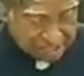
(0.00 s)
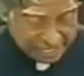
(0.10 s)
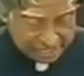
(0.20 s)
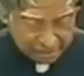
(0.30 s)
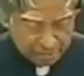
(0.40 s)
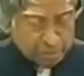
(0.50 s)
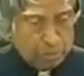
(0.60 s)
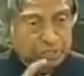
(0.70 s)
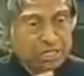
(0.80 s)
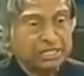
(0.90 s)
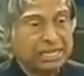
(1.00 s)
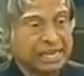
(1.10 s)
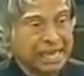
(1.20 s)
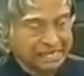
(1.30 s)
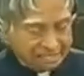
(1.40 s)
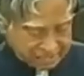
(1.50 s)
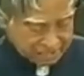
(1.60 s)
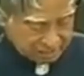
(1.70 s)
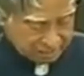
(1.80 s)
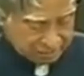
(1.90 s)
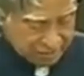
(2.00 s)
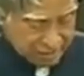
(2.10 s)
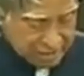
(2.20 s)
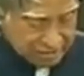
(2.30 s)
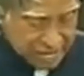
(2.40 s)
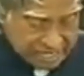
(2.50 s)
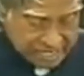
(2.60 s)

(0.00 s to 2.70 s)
there is beauty in the character. When